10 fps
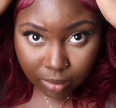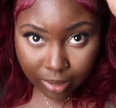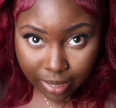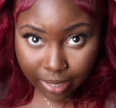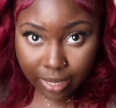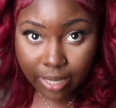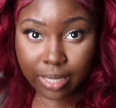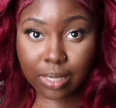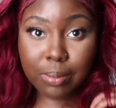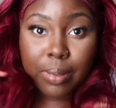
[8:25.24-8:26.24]

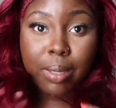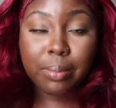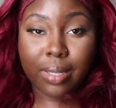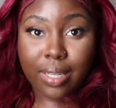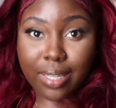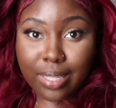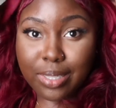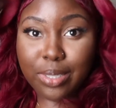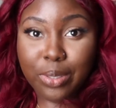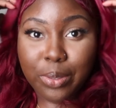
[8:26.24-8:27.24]
Yes, baby, get
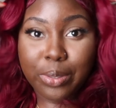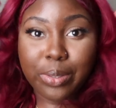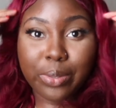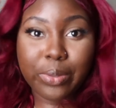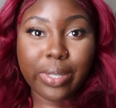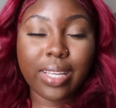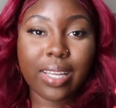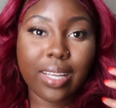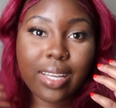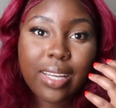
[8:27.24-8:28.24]
into
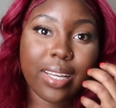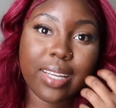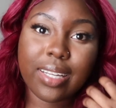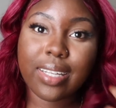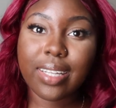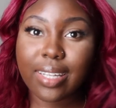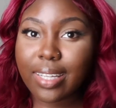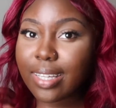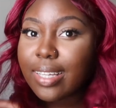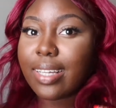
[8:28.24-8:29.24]
it.
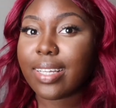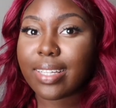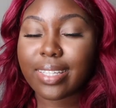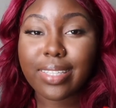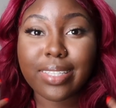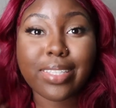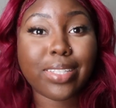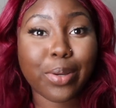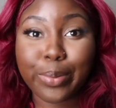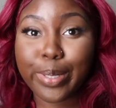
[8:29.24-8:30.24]
This is
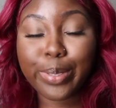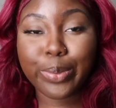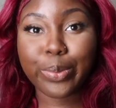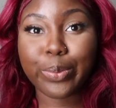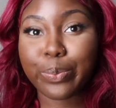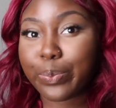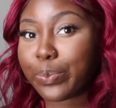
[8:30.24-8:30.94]
so cute.